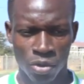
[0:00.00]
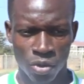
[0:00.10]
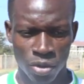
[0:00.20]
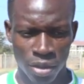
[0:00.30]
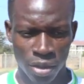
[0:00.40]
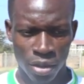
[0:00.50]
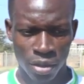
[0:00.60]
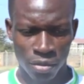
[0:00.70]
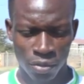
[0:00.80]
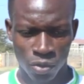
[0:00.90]
not
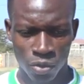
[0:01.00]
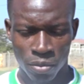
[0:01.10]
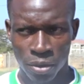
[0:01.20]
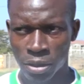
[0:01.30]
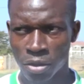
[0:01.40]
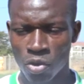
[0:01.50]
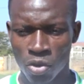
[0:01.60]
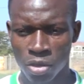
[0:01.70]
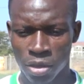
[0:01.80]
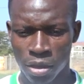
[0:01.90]
conceding too many goals,